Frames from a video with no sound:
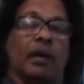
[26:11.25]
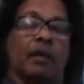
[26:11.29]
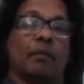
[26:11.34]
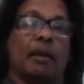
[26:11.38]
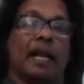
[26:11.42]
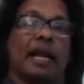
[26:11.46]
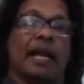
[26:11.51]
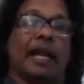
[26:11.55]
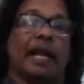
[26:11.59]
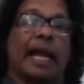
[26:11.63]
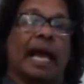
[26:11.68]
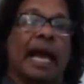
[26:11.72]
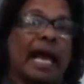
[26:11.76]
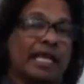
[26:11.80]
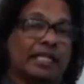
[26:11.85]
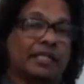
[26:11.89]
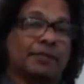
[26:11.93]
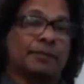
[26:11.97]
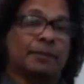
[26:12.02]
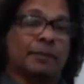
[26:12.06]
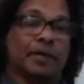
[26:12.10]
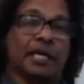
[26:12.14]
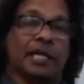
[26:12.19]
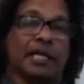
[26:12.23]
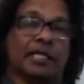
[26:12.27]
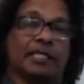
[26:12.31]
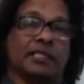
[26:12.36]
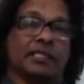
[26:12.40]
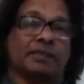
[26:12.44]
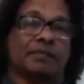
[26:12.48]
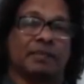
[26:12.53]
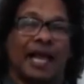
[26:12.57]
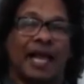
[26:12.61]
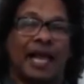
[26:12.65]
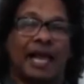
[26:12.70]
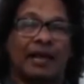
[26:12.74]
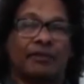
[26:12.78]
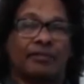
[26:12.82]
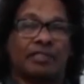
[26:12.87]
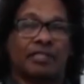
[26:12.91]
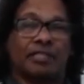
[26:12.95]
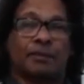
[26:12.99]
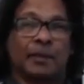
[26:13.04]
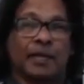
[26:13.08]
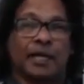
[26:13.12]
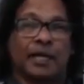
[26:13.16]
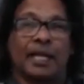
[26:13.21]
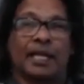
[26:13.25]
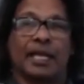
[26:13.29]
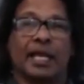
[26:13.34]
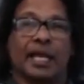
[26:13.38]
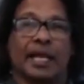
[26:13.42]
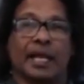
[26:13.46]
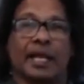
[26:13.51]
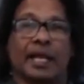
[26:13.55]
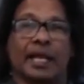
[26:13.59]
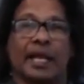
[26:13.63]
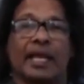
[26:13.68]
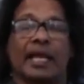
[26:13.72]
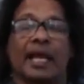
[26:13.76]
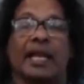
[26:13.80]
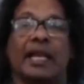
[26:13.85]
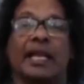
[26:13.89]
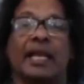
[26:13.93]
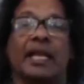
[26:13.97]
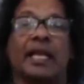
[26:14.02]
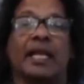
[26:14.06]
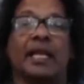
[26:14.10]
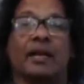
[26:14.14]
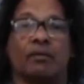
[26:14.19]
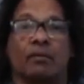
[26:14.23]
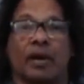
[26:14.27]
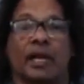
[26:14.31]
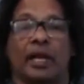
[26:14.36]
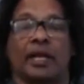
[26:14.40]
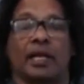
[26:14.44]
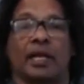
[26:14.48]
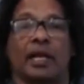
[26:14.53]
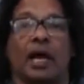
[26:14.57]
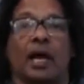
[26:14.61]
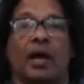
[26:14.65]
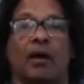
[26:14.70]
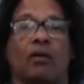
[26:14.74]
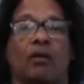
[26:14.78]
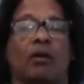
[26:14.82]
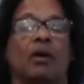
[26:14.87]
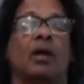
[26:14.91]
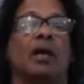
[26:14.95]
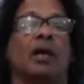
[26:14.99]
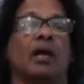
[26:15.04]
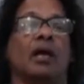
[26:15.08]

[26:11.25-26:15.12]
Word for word: But an aspirin is my, I have a splitting headache. I need it right now.